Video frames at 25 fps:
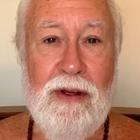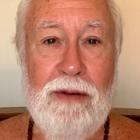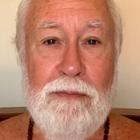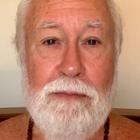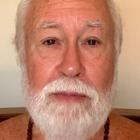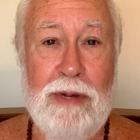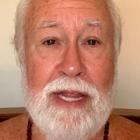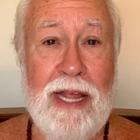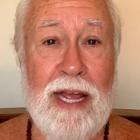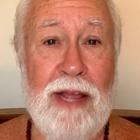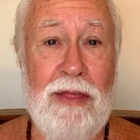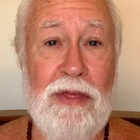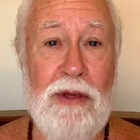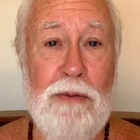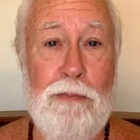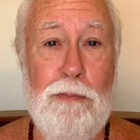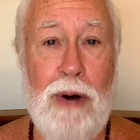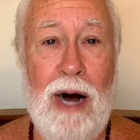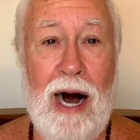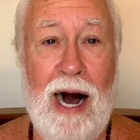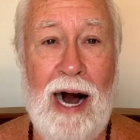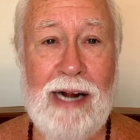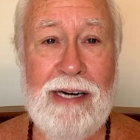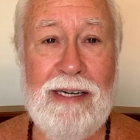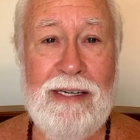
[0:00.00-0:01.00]
But then the
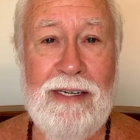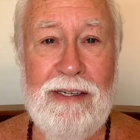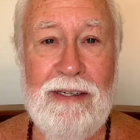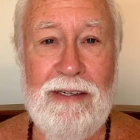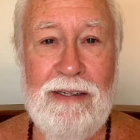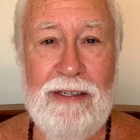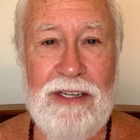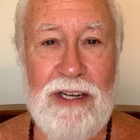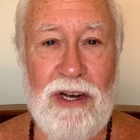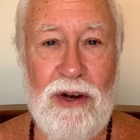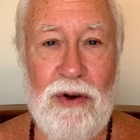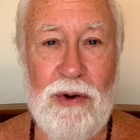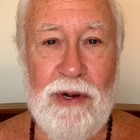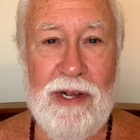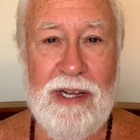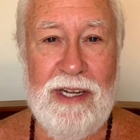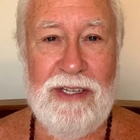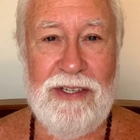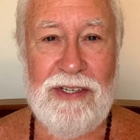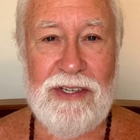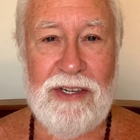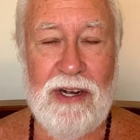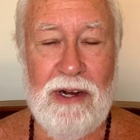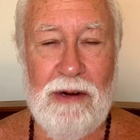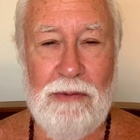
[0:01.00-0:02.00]
bhakta
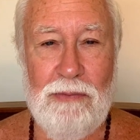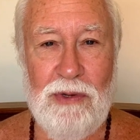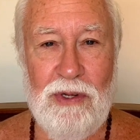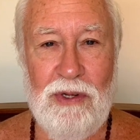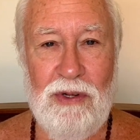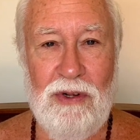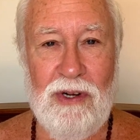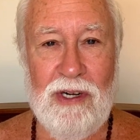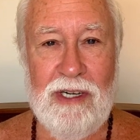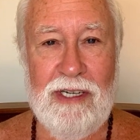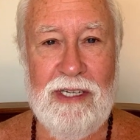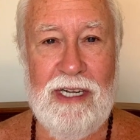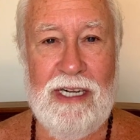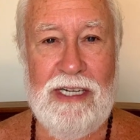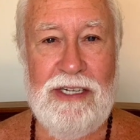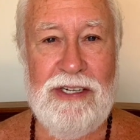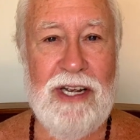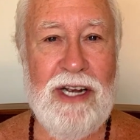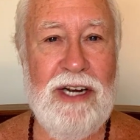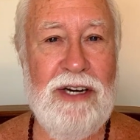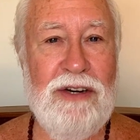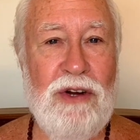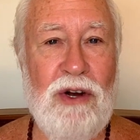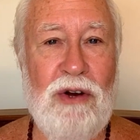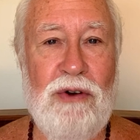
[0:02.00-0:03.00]
yogis come along and they
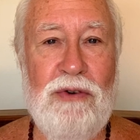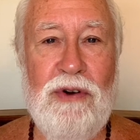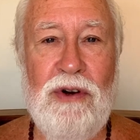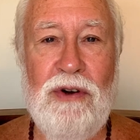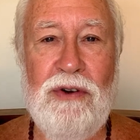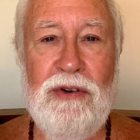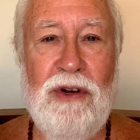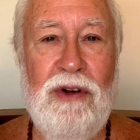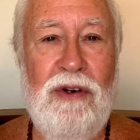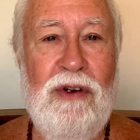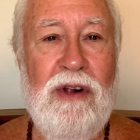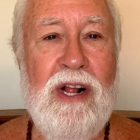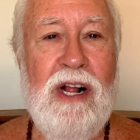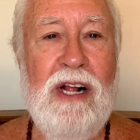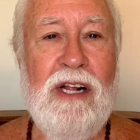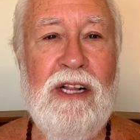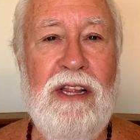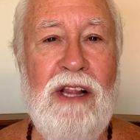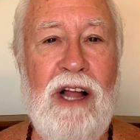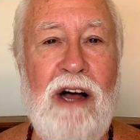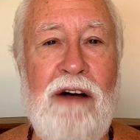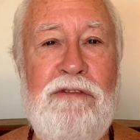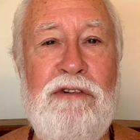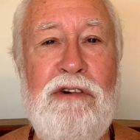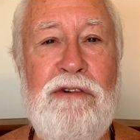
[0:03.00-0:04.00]
say, no, no, no,
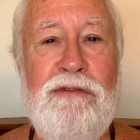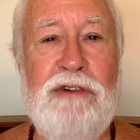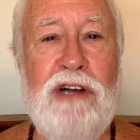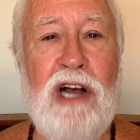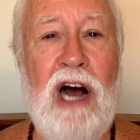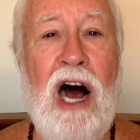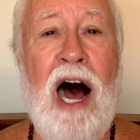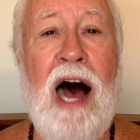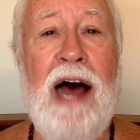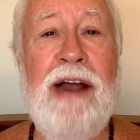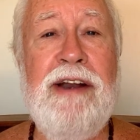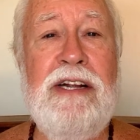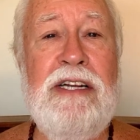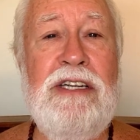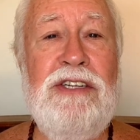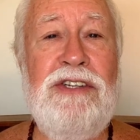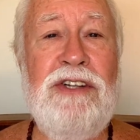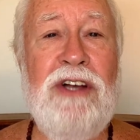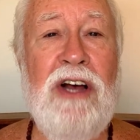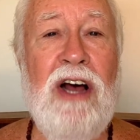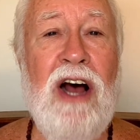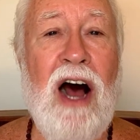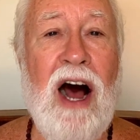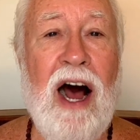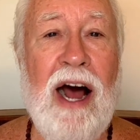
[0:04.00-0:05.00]
love of God is
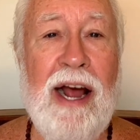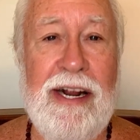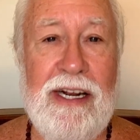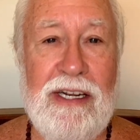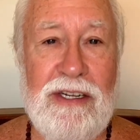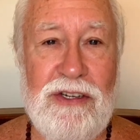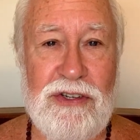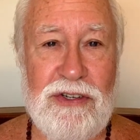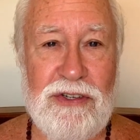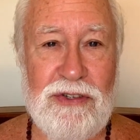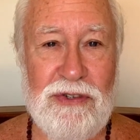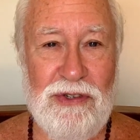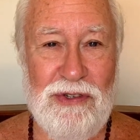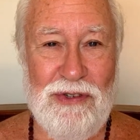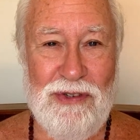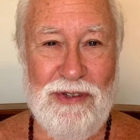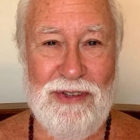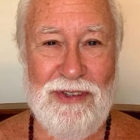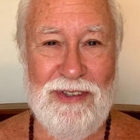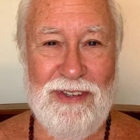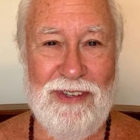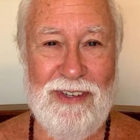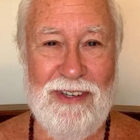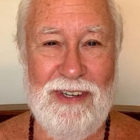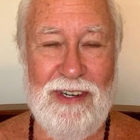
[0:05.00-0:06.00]
the highest
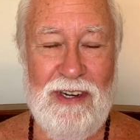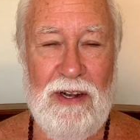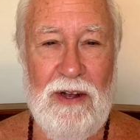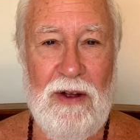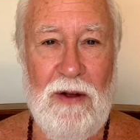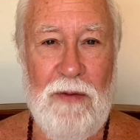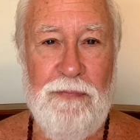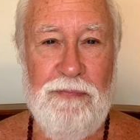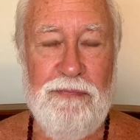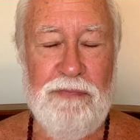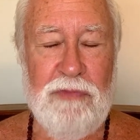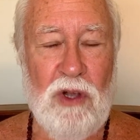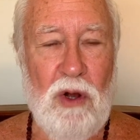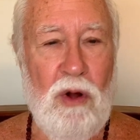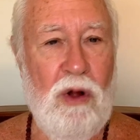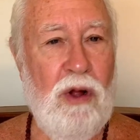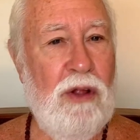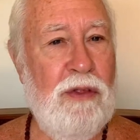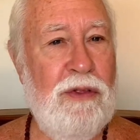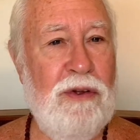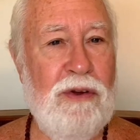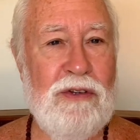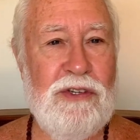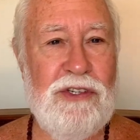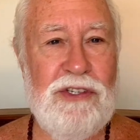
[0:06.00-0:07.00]
truth.
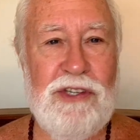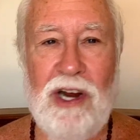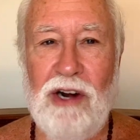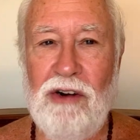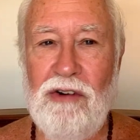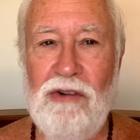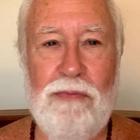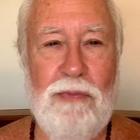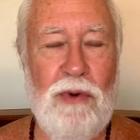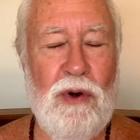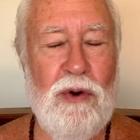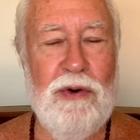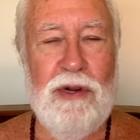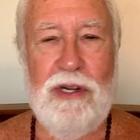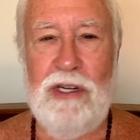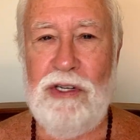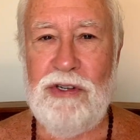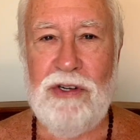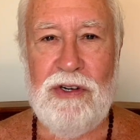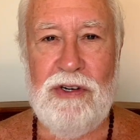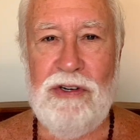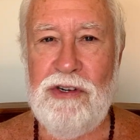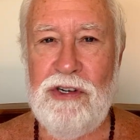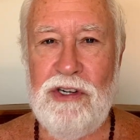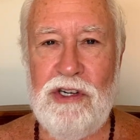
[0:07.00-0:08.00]
All those ceremonies
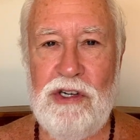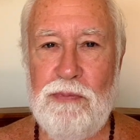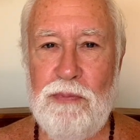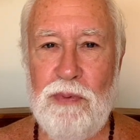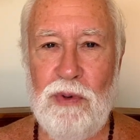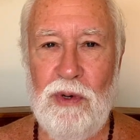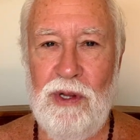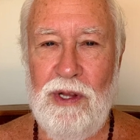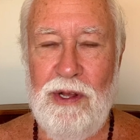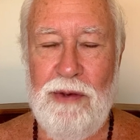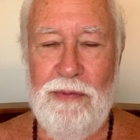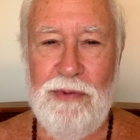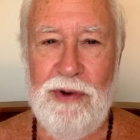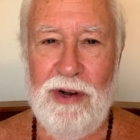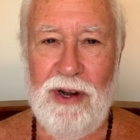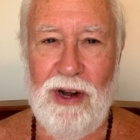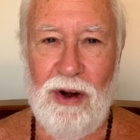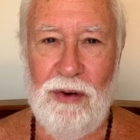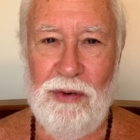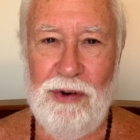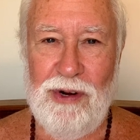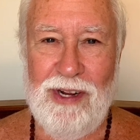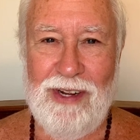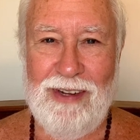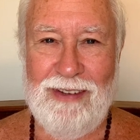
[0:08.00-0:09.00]
are just
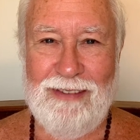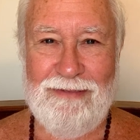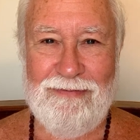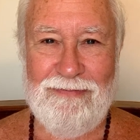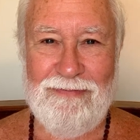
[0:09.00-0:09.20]
preliminary.